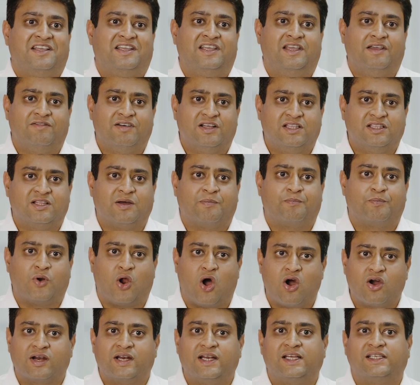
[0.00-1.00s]
Given the
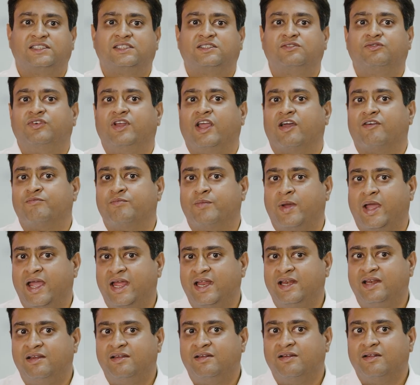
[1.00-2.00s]
progress we have
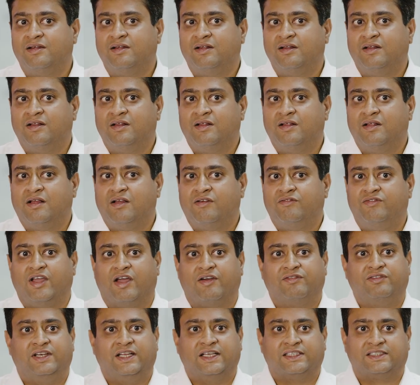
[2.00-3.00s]
made, we
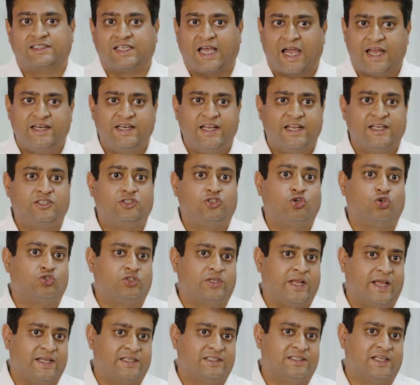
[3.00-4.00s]
have decided to
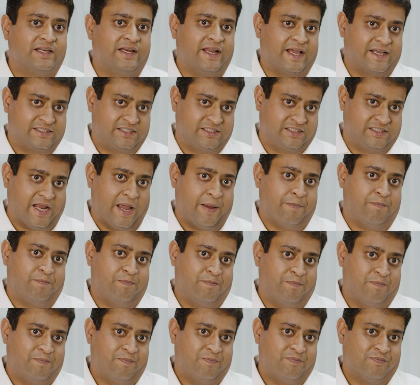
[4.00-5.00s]
take the next step,
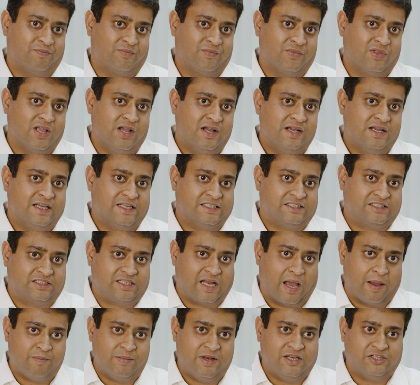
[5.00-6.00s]

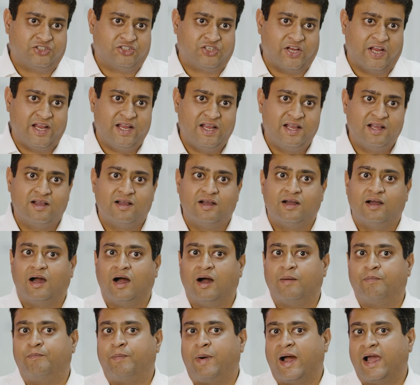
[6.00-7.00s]
establishing
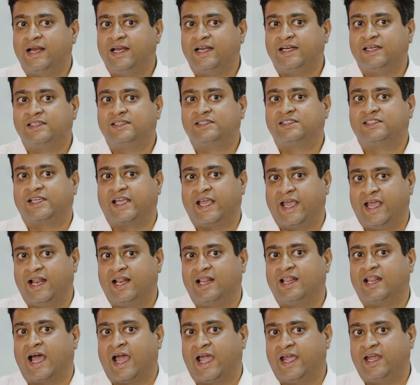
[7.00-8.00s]
a pilot scale
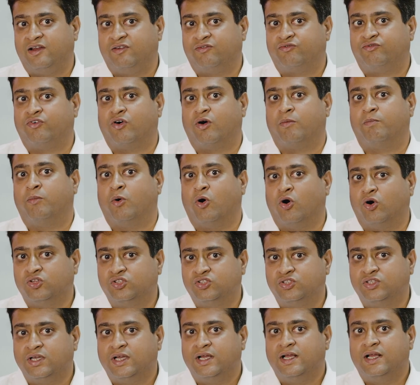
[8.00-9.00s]
line for
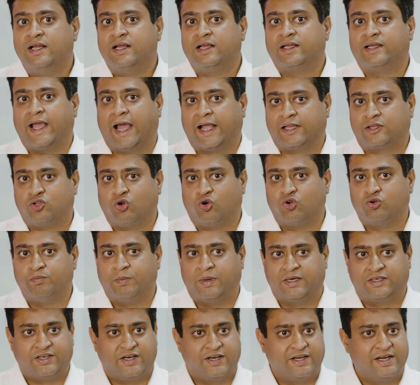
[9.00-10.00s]
both cathode
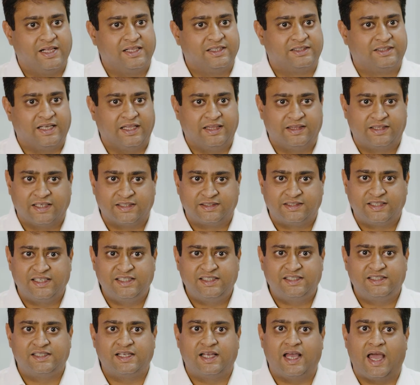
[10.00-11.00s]
material
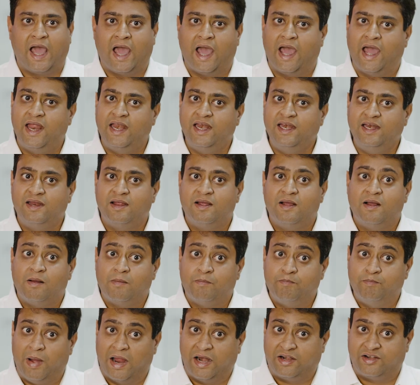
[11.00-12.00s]
synthesis and
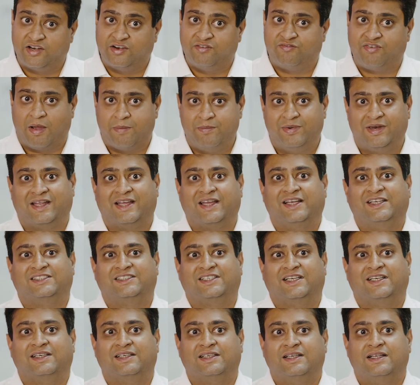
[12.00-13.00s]
battery
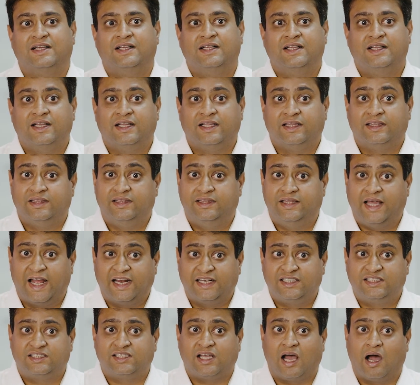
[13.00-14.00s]
fabrication.
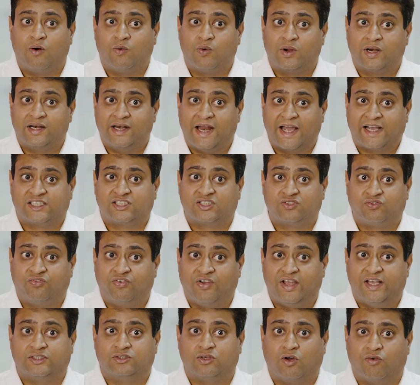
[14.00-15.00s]
That's our next
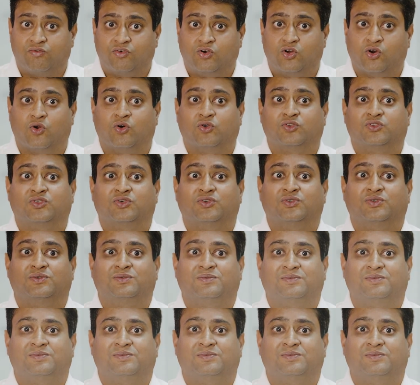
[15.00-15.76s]
phase of growth.